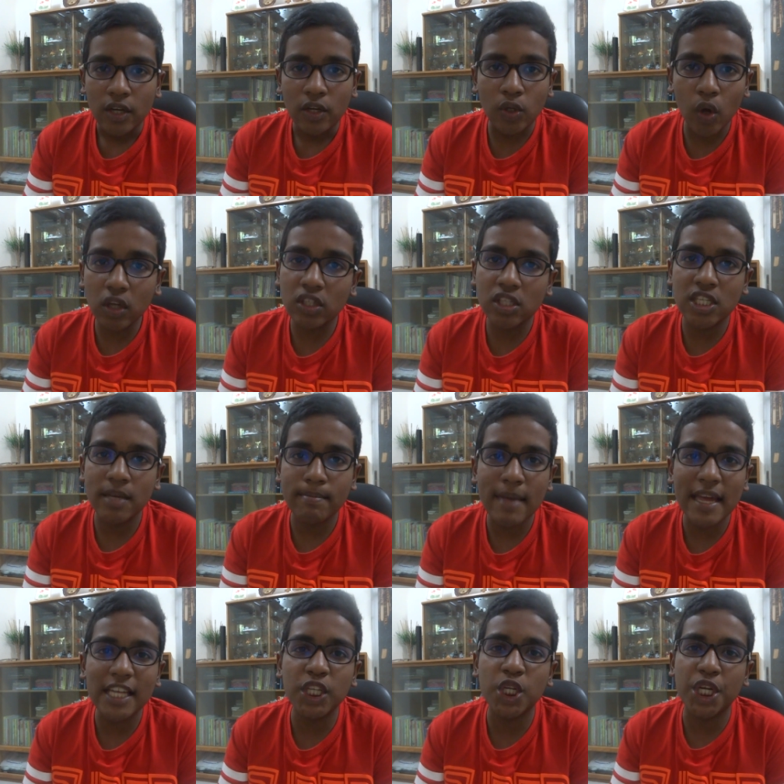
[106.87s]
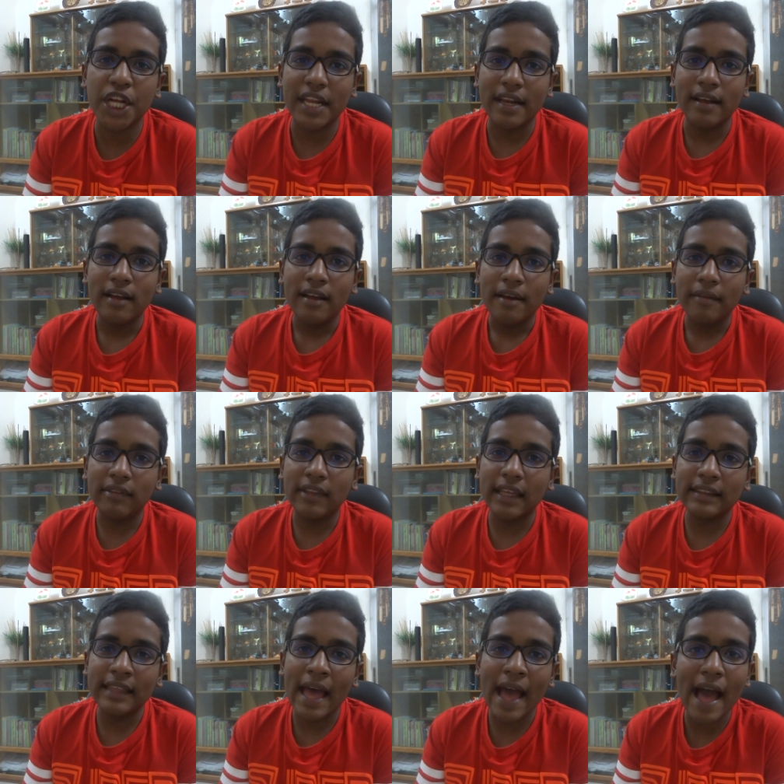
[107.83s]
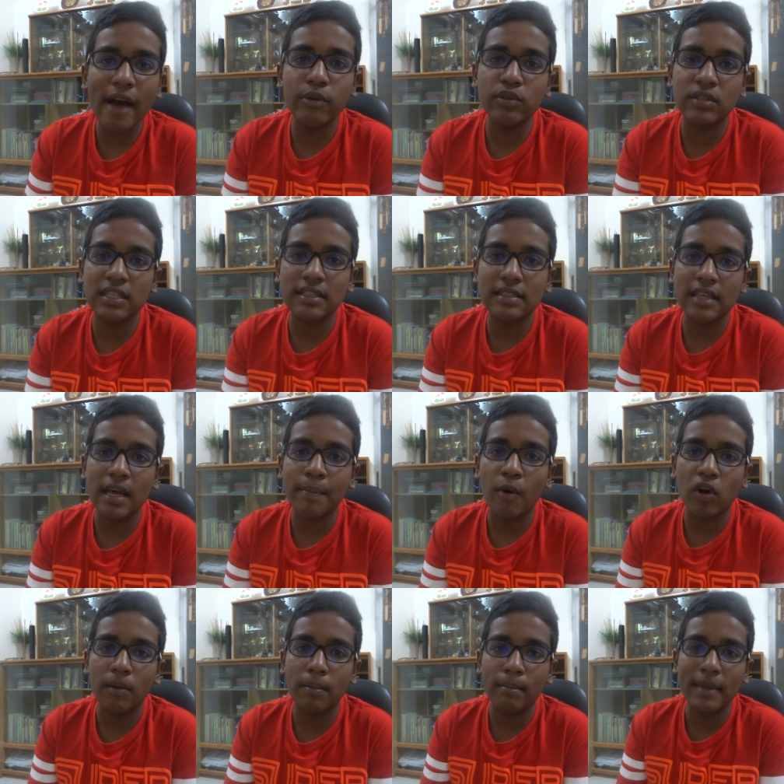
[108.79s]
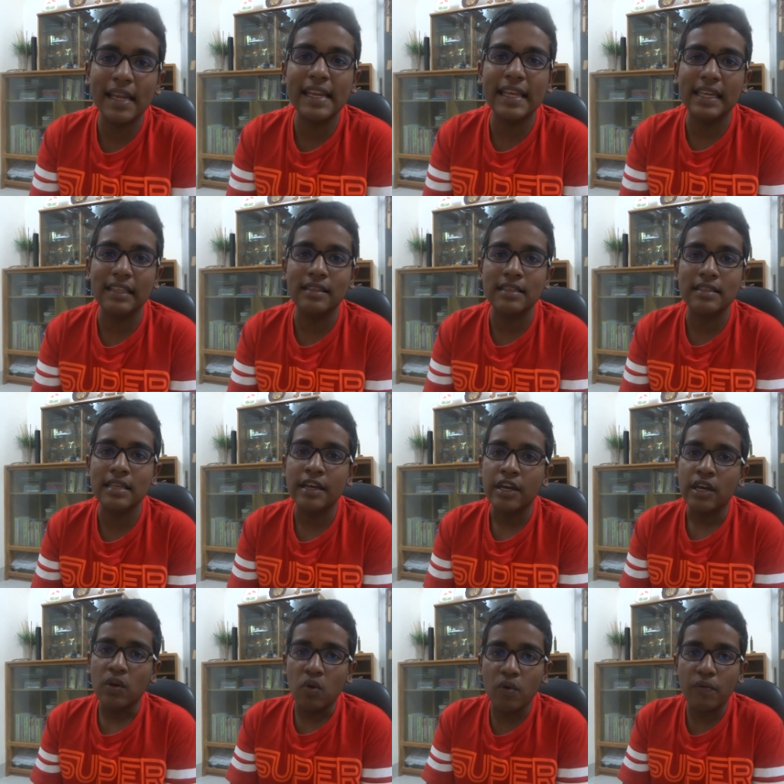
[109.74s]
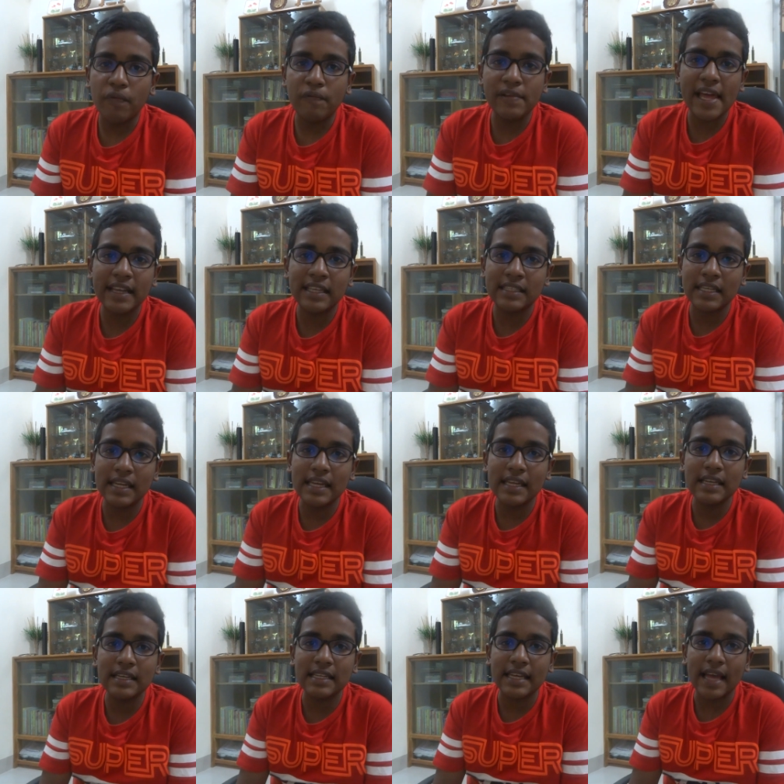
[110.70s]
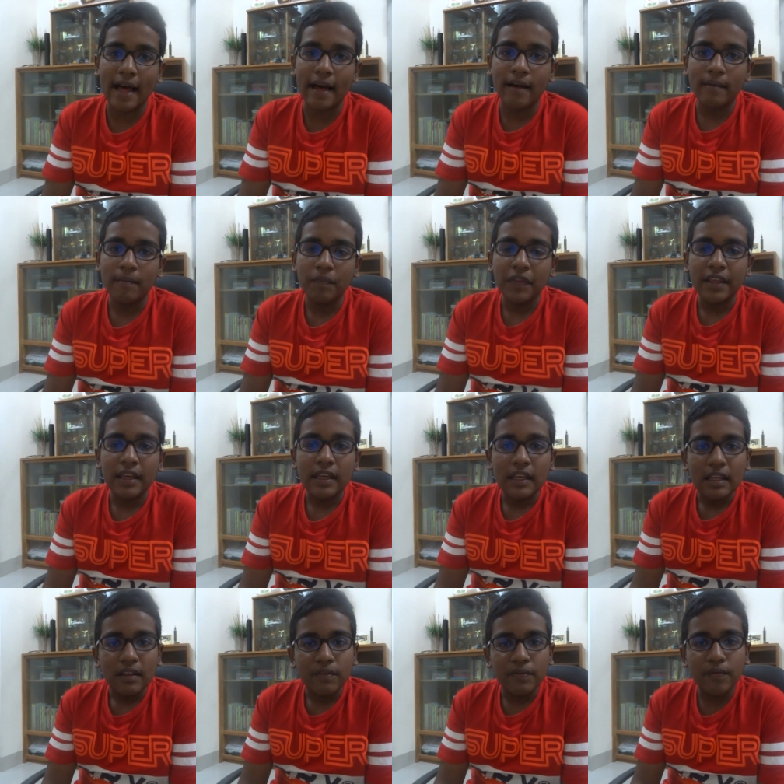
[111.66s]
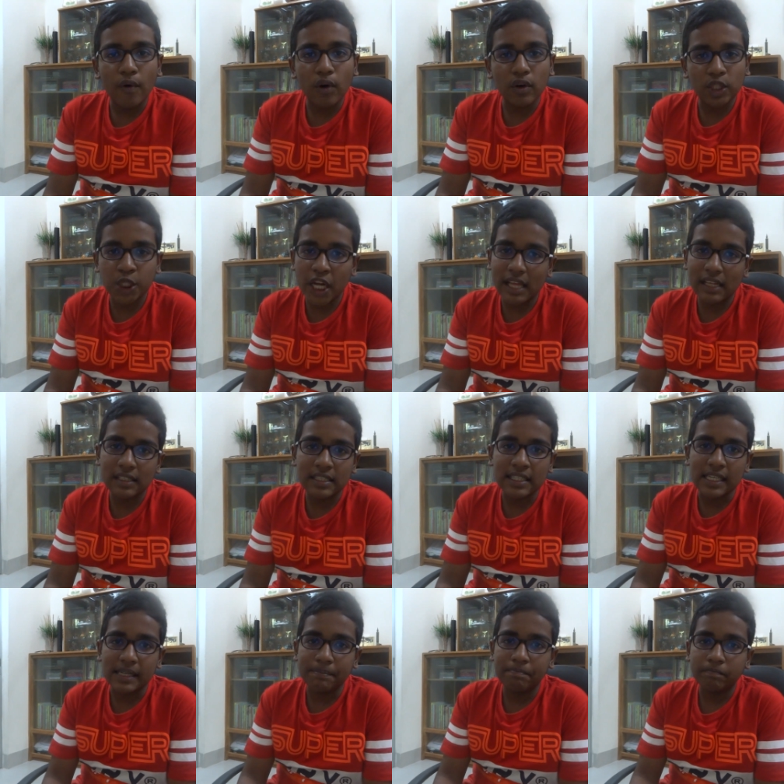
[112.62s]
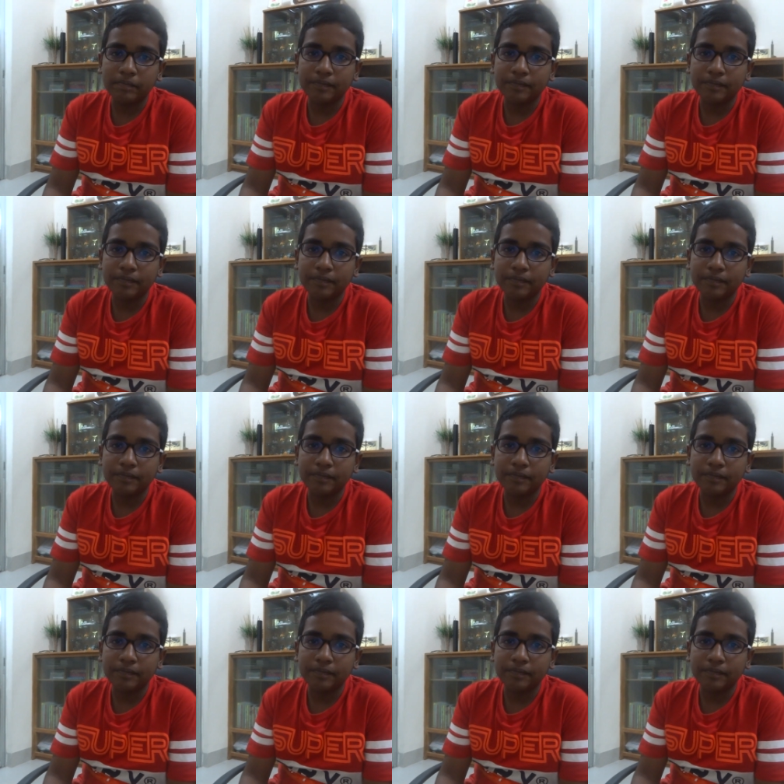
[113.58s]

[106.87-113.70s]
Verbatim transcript: not to mention the thousands upon millions who fled to India for shelter.